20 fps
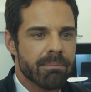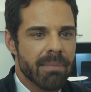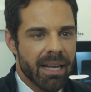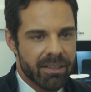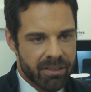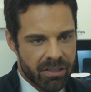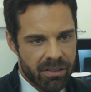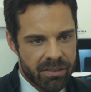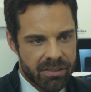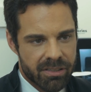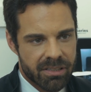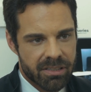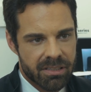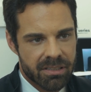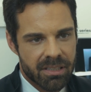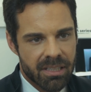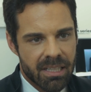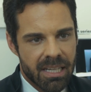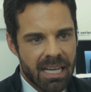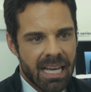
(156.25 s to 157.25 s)
methods
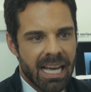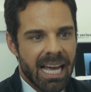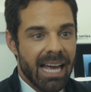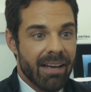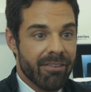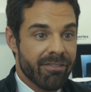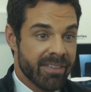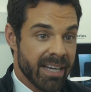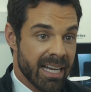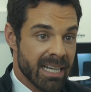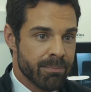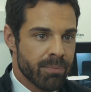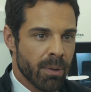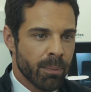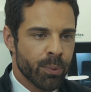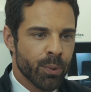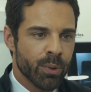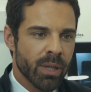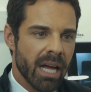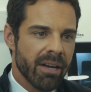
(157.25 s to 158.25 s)
have gained
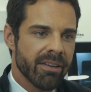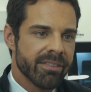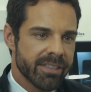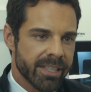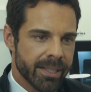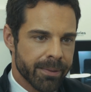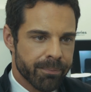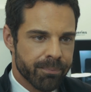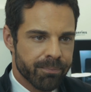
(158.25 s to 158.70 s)
popularity.